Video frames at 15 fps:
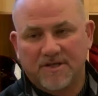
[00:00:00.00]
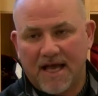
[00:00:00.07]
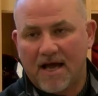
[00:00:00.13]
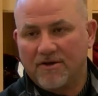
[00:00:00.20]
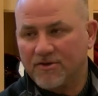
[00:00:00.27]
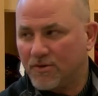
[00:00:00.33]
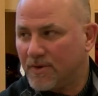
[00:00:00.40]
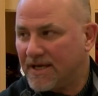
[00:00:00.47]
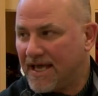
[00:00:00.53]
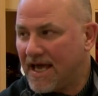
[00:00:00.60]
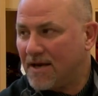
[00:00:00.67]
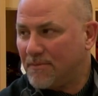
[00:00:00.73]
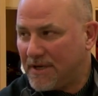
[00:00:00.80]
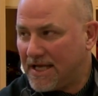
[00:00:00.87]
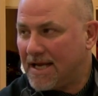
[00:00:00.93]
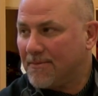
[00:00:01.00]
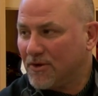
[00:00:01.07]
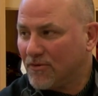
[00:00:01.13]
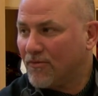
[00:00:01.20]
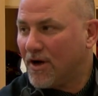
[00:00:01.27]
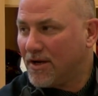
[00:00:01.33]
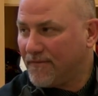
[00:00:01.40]
down to, again, being able to
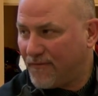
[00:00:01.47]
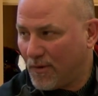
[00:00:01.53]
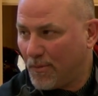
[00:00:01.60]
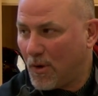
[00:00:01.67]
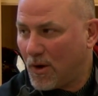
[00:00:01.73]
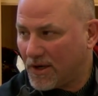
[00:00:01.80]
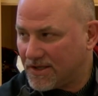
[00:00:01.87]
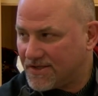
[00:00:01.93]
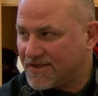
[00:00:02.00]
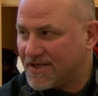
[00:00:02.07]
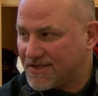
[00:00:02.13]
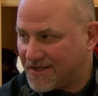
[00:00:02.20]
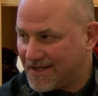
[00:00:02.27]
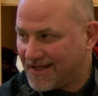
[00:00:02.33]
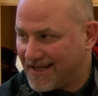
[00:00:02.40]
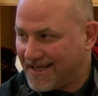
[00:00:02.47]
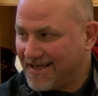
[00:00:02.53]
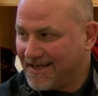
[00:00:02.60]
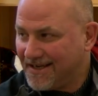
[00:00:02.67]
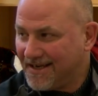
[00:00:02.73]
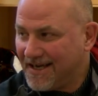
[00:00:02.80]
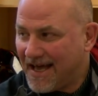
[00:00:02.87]
run the football consistently
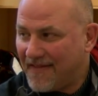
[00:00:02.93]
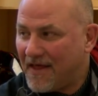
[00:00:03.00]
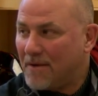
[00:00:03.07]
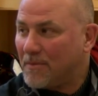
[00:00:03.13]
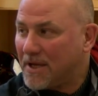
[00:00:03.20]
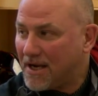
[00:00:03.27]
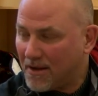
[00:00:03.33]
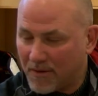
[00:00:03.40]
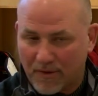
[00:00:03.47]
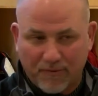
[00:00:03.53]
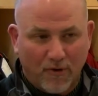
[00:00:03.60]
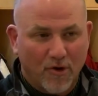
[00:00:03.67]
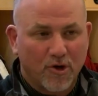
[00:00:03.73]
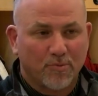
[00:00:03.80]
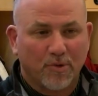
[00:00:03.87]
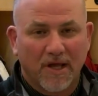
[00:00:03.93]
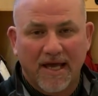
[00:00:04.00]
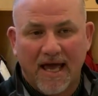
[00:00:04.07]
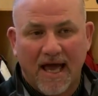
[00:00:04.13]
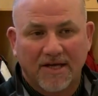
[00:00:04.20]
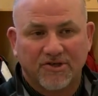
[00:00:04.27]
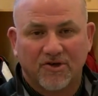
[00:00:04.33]
and then being able to throw your play
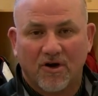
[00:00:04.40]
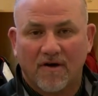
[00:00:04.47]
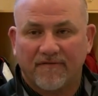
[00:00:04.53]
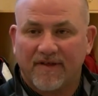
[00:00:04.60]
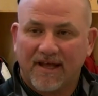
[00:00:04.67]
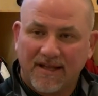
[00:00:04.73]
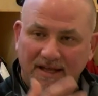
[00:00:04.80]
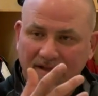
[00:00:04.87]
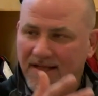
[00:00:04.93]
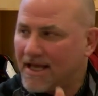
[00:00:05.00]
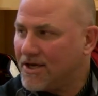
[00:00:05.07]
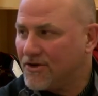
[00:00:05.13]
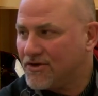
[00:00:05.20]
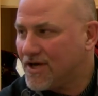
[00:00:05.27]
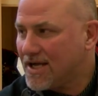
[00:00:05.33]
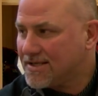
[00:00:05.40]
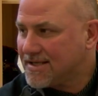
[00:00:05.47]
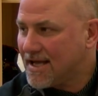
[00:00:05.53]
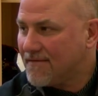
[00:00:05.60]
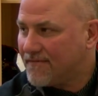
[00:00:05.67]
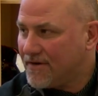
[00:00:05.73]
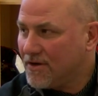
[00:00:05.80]
action off of that mm and then mm-hmm. take your shots
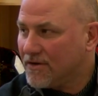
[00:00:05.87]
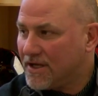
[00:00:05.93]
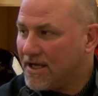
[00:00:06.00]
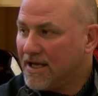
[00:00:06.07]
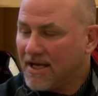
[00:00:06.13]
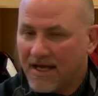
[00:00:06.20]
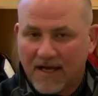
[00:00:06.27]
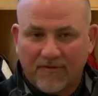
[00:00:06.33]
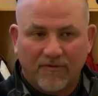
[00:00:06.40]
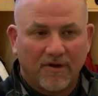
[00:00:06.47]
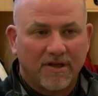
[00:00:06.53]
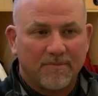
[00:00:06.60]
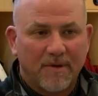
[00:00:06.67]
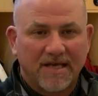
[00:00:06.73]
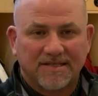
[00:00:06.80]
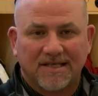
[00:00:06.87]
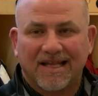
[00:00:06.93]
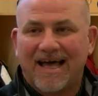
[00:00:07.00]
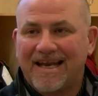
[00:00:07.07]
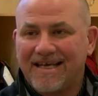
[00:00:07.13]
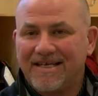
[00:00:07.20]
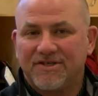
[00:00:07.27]
downfield. It, it really makes a
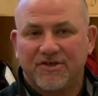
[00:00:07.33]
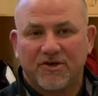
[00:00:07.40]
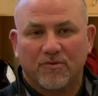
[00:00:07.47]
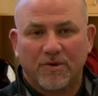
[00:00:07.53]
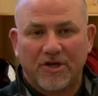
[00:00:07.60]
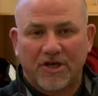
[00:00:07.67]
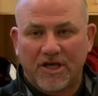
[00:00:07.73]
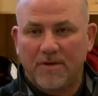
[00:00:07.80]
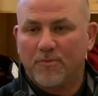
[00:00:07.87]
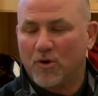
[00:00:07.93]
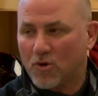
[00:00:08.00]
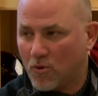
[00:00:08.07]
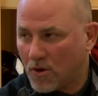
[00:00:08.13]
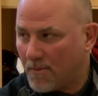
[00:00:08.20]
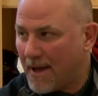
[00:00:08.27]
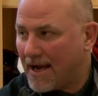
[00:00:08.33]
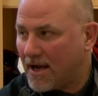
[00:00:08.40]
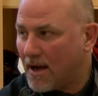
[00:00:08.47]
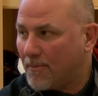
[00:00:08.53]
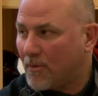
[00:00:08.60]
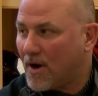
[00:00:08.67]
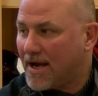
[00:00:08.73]
lot easier when you keep your mm-hmm. quarterback
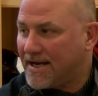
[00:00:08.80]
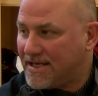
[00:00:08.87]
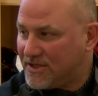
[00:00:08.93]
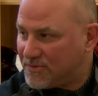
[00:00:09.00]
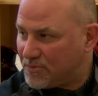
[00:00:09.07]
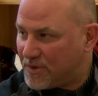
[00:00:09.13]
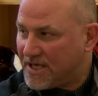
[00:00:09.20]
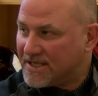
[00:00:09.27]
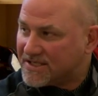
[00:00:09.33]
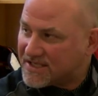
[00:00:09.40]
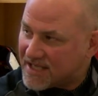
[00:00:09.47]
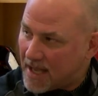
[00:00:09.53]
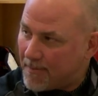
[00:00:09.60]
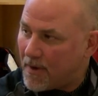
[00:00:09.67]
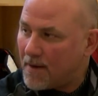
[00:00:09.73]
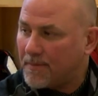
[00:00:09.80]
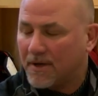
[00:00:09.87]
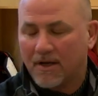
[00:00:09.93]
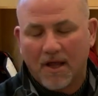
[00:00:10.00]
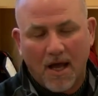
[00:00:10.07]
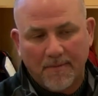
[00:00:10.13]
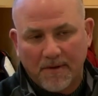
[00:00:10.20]
upright. He's, he can step up and
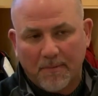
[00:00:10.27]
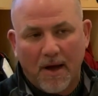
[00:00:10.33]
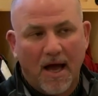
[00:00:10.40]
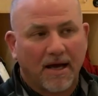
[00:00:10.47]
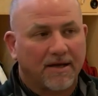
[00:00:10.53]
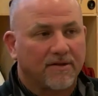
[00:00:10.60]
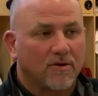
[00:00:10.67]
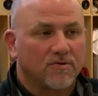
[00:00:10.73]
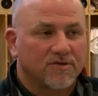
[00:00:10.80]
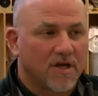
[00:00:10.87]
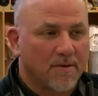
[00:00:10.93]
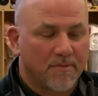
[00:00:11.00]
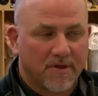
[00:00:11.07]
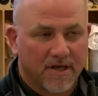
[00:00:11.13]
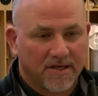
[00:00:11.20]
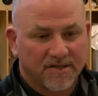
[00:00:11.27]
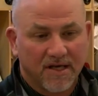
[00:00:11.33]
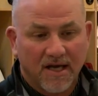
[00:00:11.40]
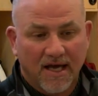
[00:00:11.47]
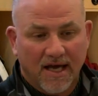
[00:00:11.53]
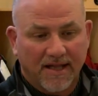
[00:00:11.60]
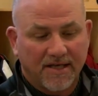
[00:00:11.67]
climb the pocket, those type of things.
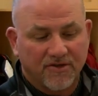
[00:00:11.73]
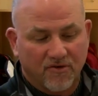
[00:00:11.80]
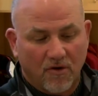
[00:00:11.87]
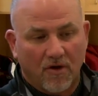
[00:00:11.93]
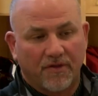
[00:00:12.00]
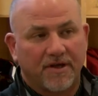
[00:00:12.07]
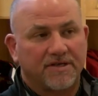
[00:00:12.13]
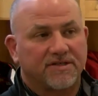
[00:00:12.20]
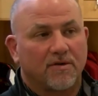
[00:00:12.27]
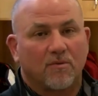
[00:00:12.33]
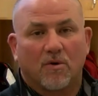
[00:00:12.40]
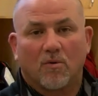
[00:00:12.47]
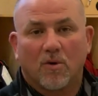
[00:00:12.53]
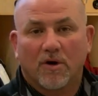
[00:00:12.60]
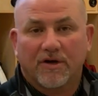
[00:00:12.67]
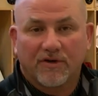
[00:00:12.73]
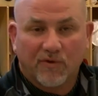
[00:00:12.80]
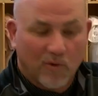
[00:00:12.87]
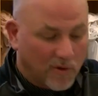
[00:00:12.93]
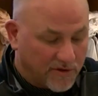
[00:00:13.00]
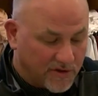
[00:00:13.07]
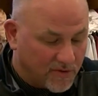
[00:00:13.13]
And these are all things that we're working
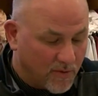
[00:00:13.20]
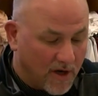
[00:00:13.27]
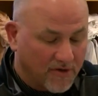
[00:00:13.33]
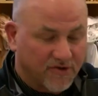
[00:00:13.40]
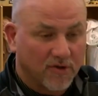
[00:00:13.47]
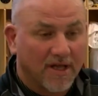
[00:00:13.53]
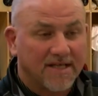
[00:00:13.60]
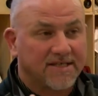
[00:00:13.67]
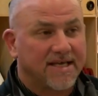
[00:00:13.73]
towards as well. So let's